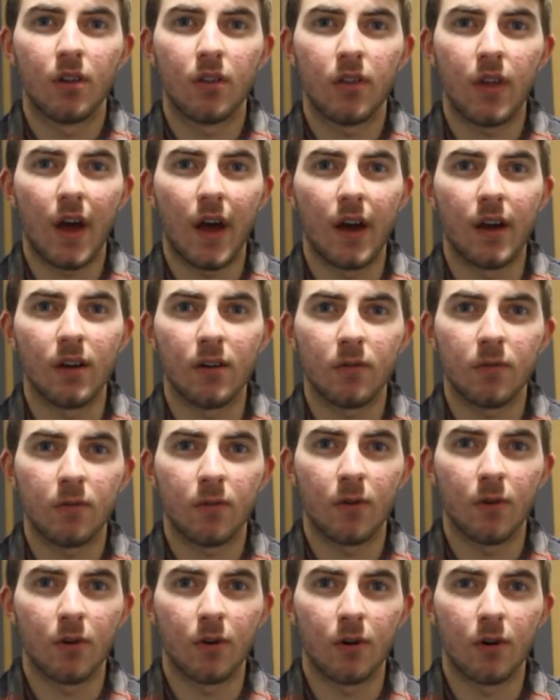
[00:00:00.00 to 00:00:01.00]
that
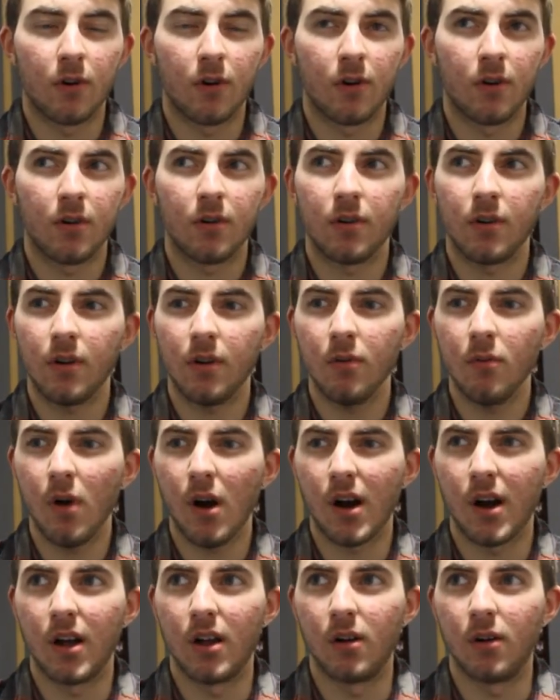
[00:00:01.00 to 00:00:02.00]
for a
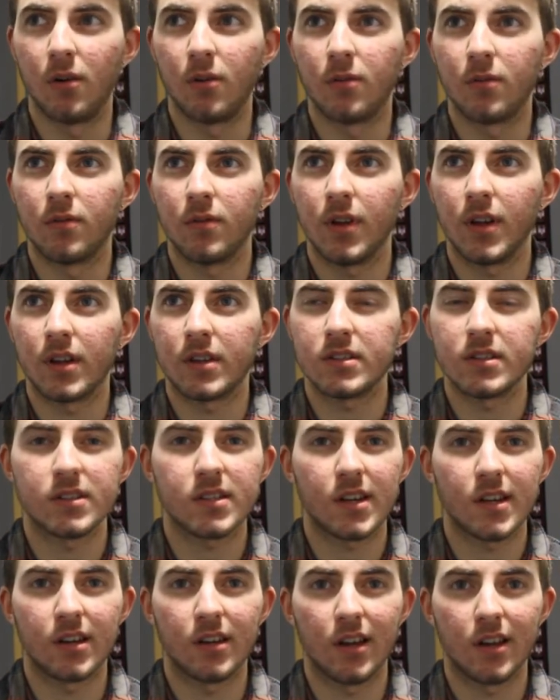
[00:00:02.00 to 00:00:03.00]
while, like since
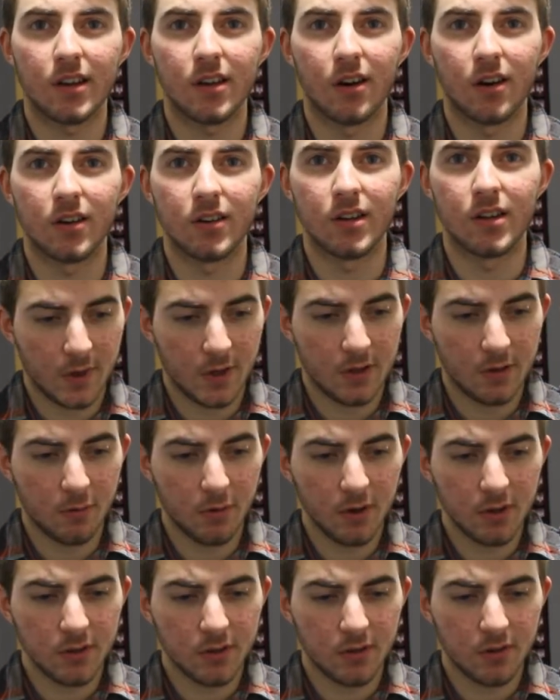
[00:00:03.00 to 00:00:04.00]
I had gotten it, and it
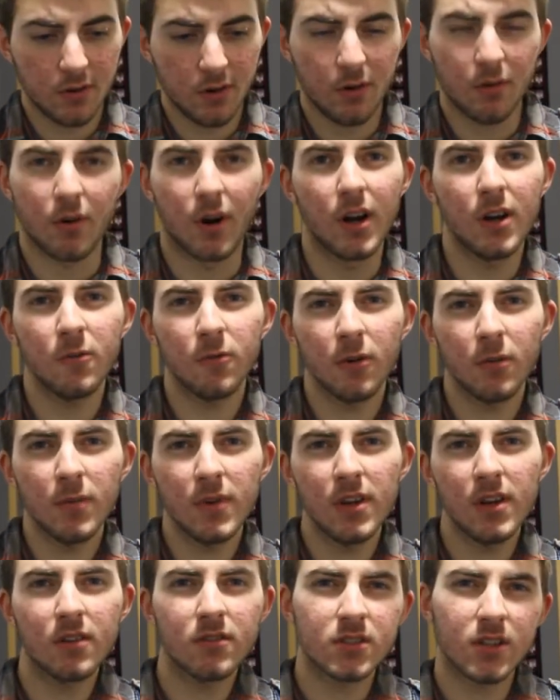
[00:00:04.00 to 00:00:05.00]
worked alright for
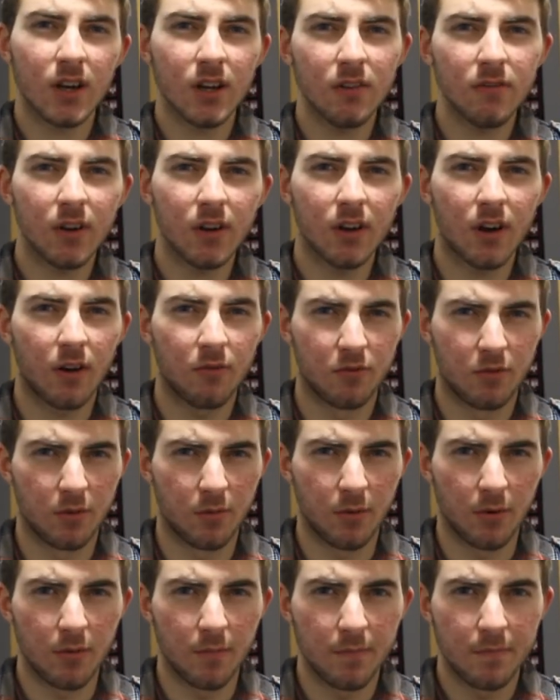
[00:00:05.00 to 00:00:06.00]
me. It was kind of
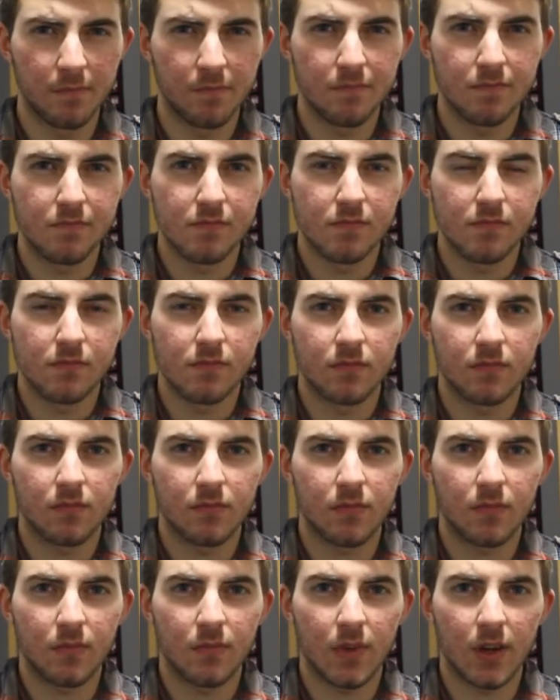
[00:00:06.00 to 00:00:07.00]
uncomfortable.
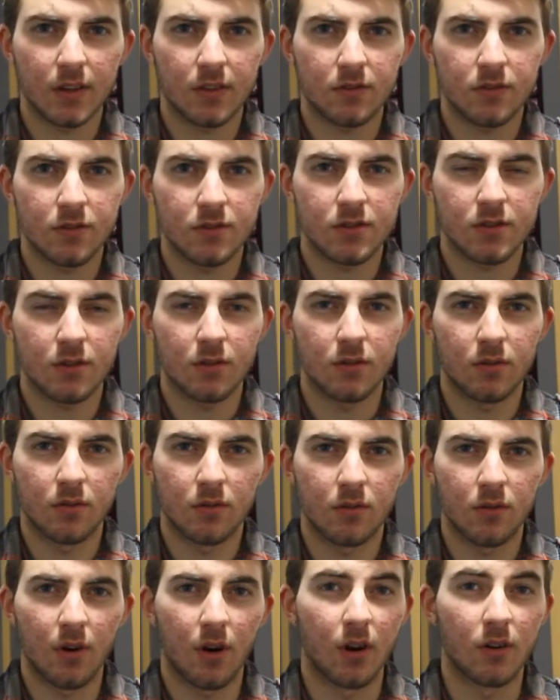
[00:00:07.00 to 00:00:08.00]
Like, just the
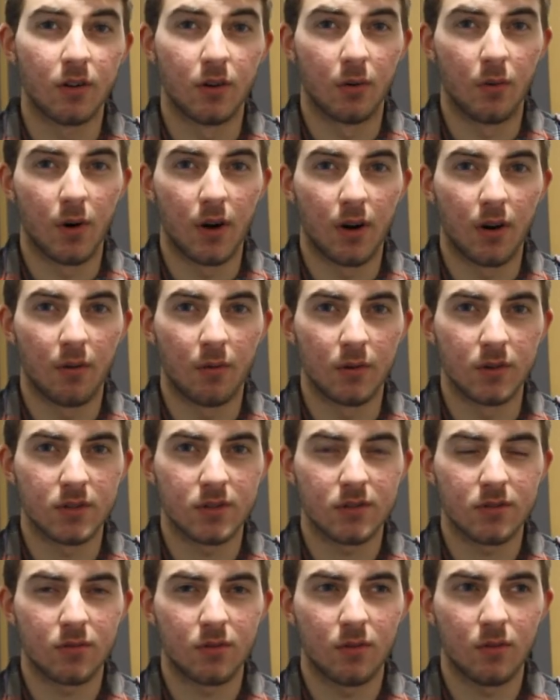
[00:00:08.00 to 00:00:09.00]
underwear
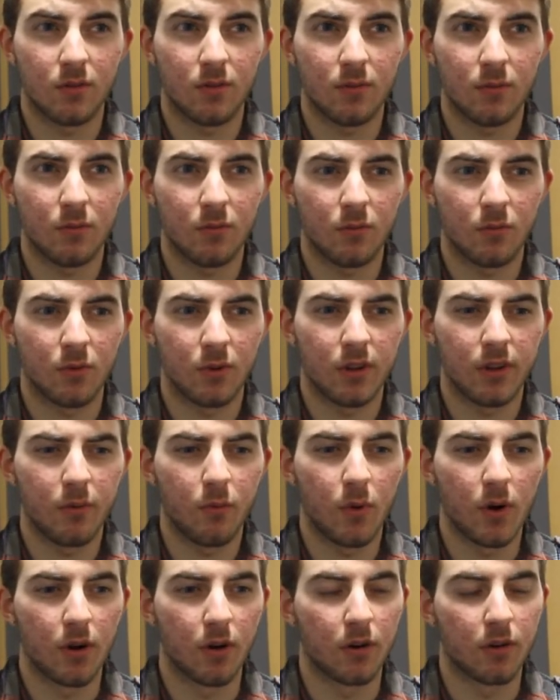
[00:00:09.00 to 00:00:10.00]
was really
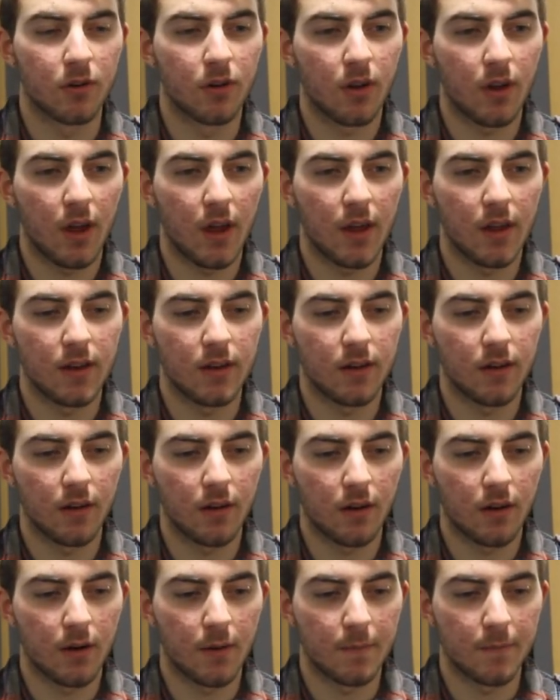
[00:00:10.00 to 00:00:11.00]
weird,
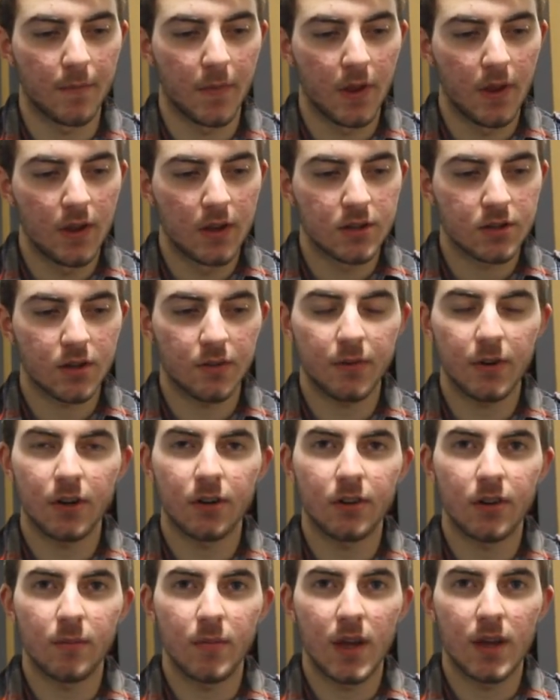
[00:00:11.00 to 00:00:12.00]
and so I
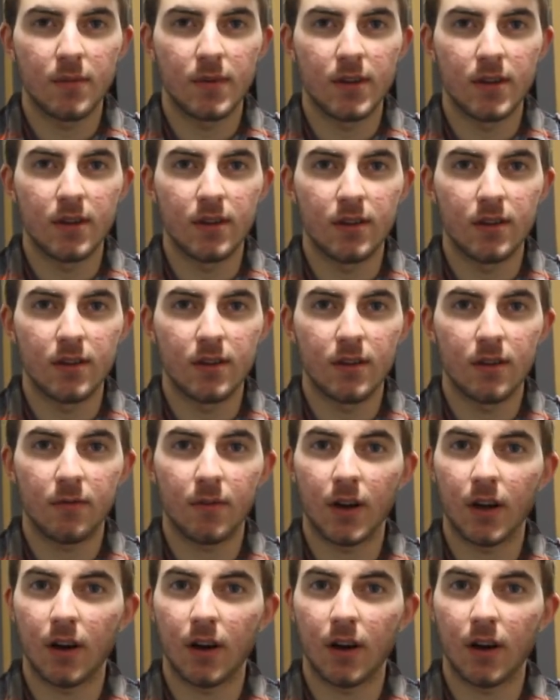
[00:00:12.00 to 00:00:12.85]
figured that maybe if